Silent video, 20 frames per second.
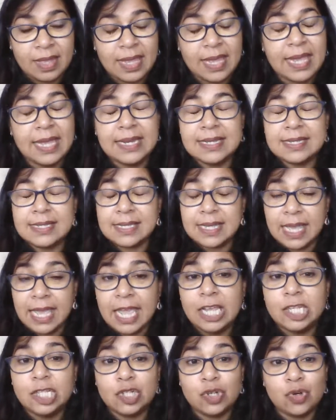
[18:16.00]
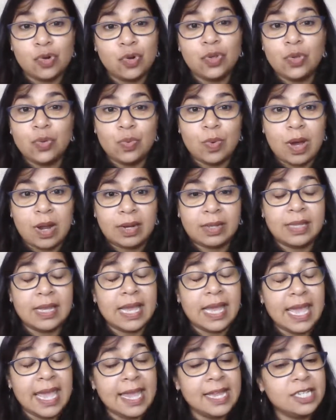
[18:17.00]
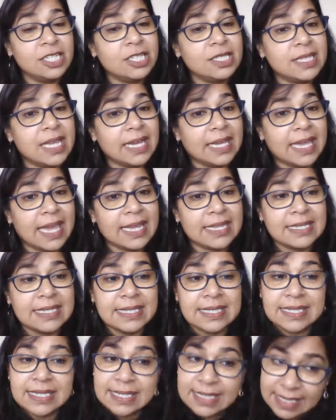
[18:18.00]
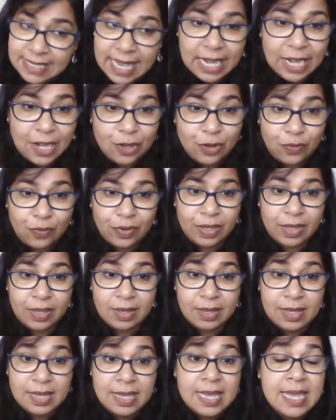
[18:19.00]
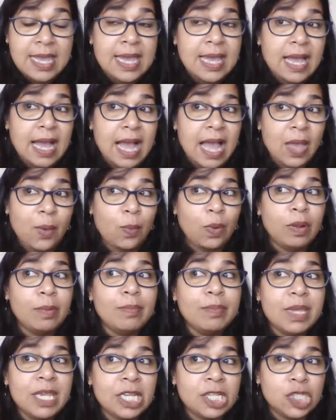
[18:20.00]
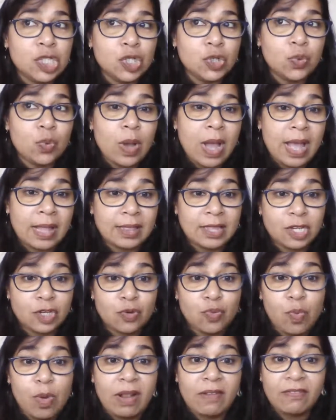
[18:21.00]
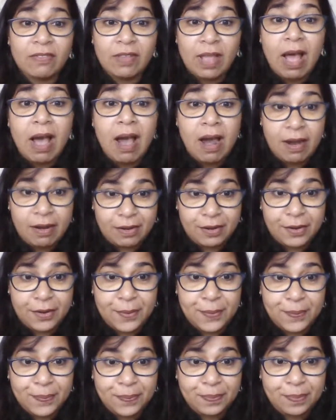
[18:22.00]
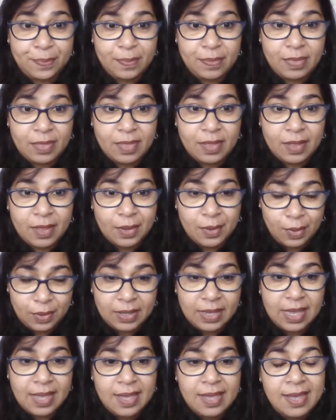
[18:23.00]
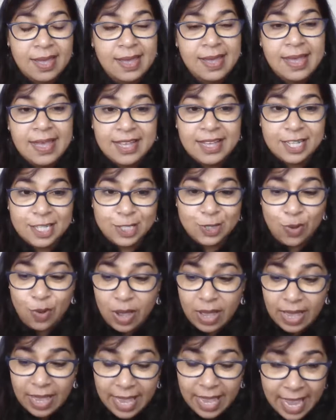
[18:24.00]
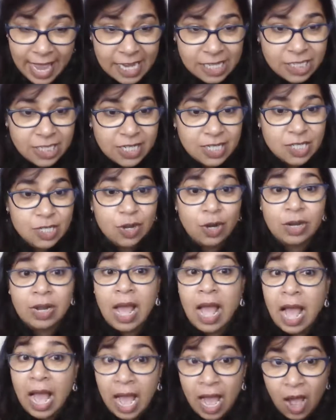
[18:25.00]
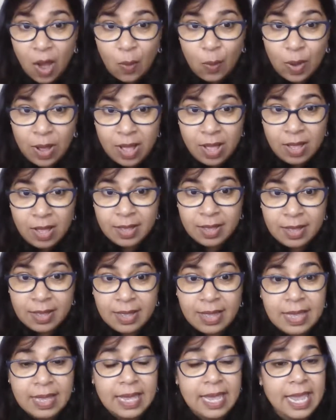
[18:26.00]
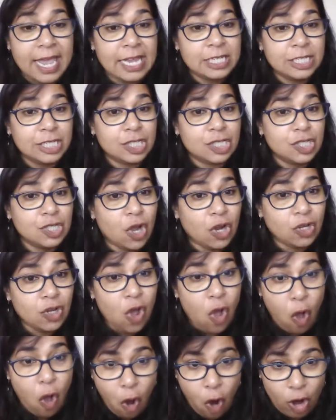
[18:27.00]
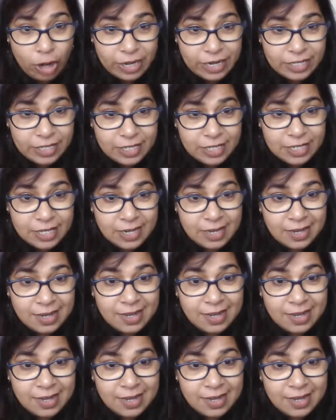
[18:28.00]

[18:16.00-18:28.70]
It is HOUR. The H is again silent over here. I will meet you at the 12th hour. Okay. So H is not hour. H is not honest.